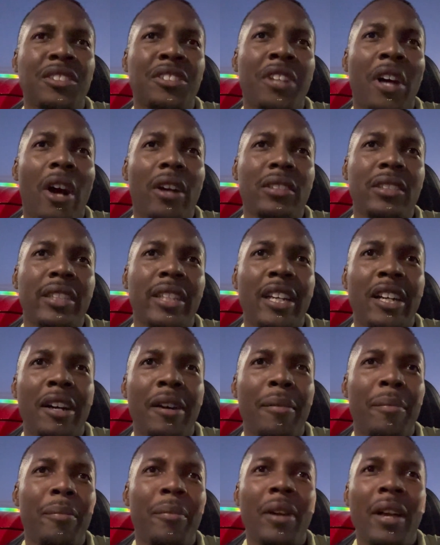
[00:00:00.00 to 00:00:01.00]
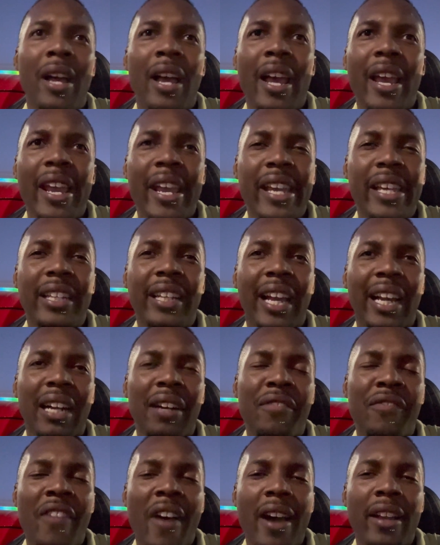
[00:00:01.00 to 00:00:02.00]
talk to them in like a
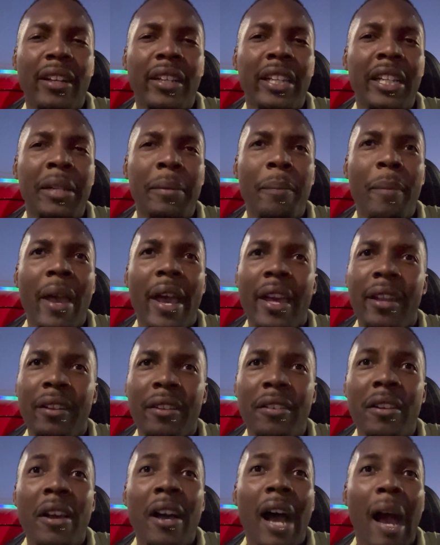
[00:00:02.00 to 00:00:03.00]
fatherly manner.